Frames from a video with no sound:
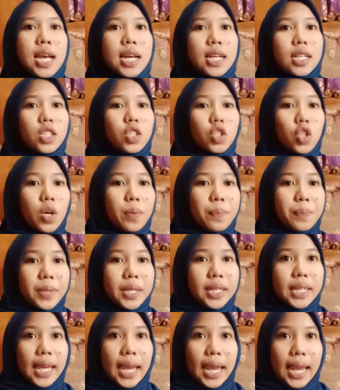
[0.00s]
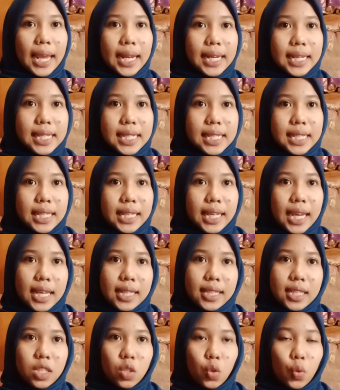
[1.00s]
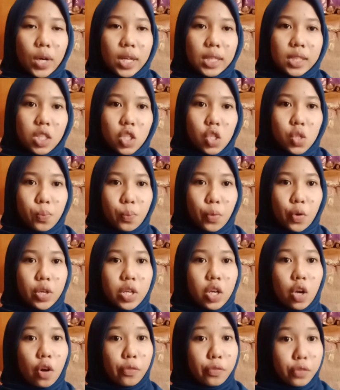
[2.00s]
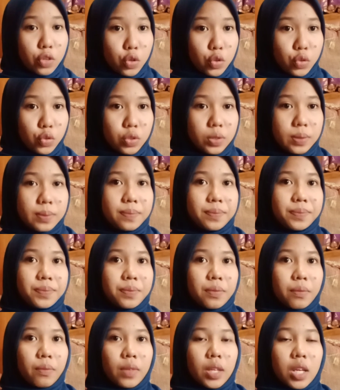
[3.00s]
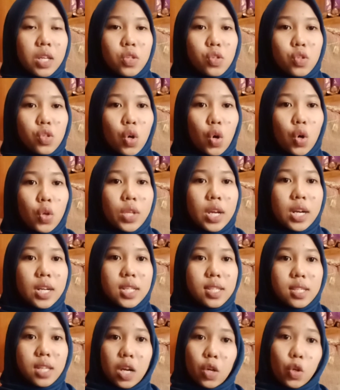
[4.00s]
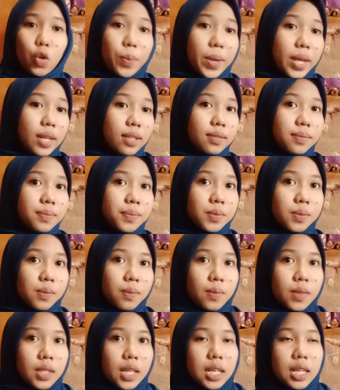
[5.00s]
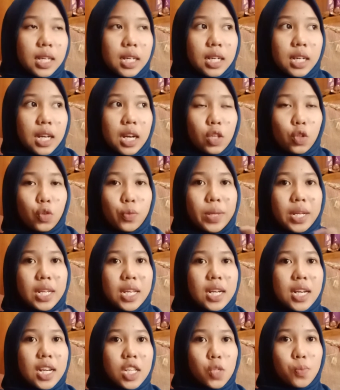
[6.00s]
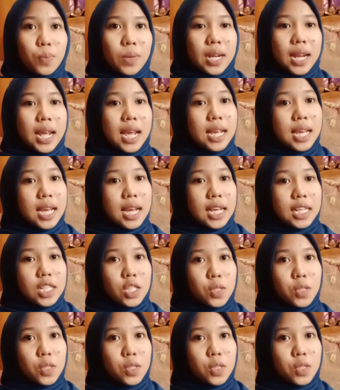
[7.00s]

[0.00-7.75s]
the topic and indicating the writer's point of view. So there is argument. Argument here explain